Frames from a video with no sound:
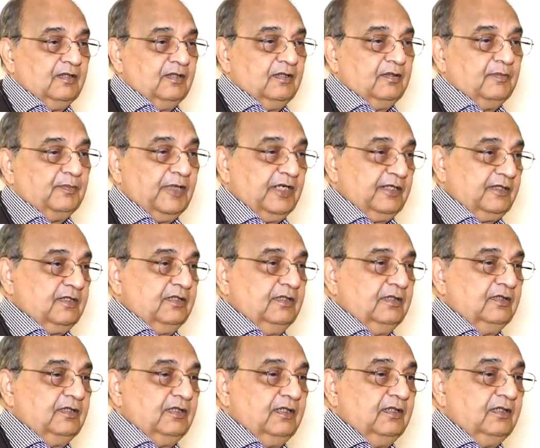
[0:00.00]
But
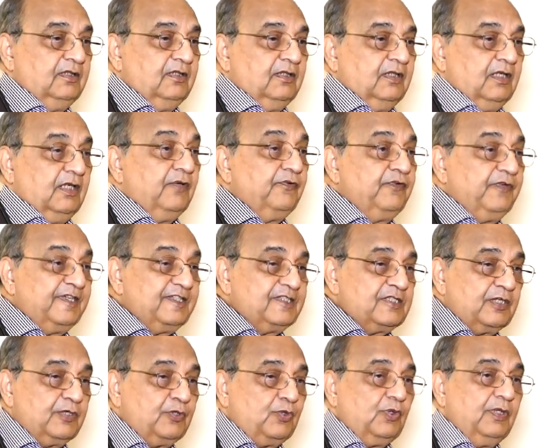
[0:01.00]
if it
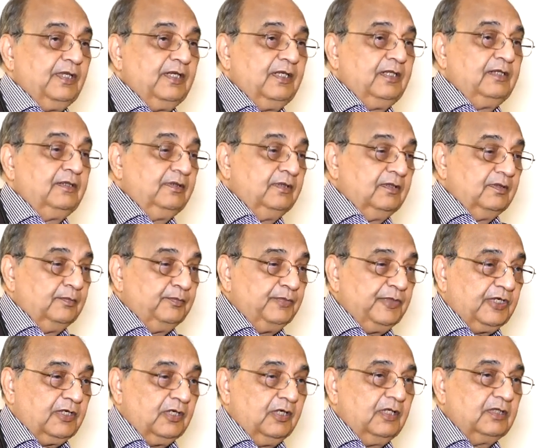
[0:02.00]
is required
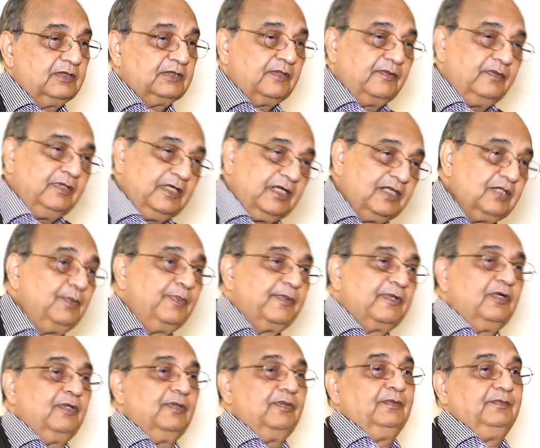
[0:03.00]
because of lung
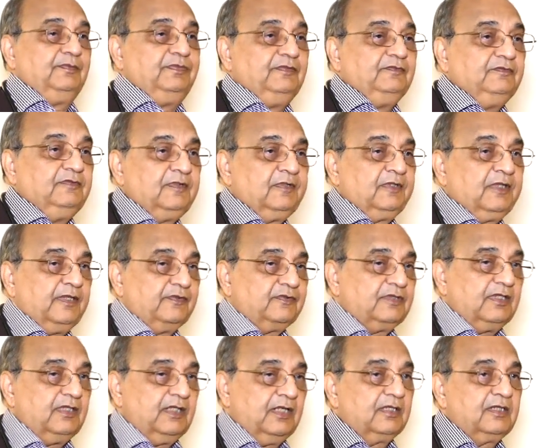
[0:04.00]
problem, if
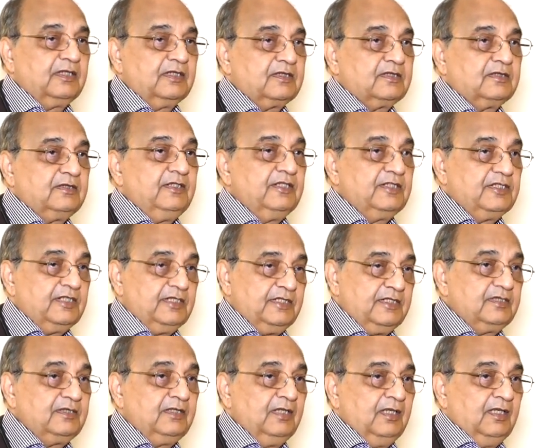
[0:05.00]
the lung is
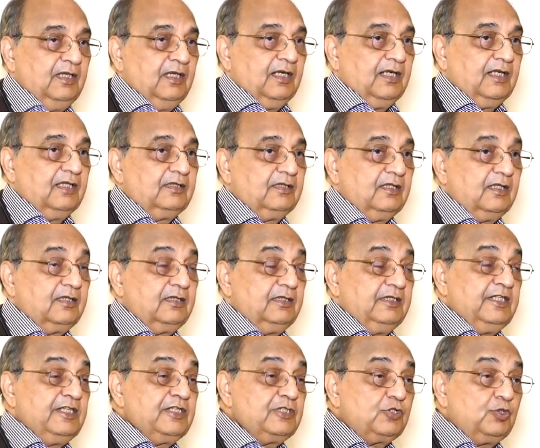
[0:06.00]
diseased and the lung
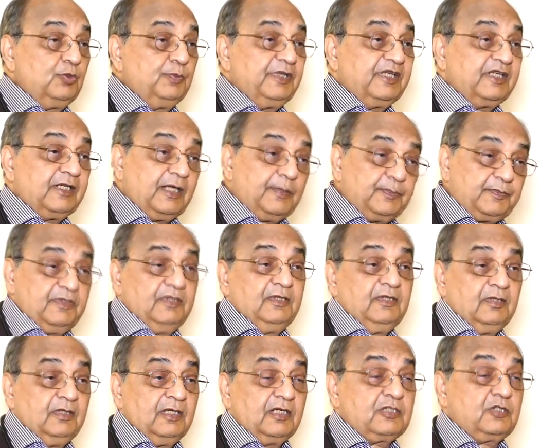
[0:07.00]
needs to be kept
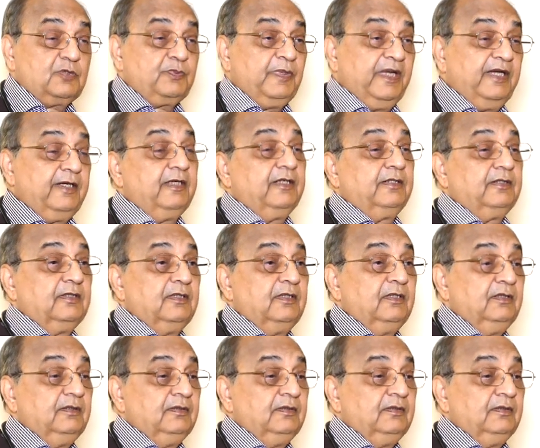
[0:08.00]
expanded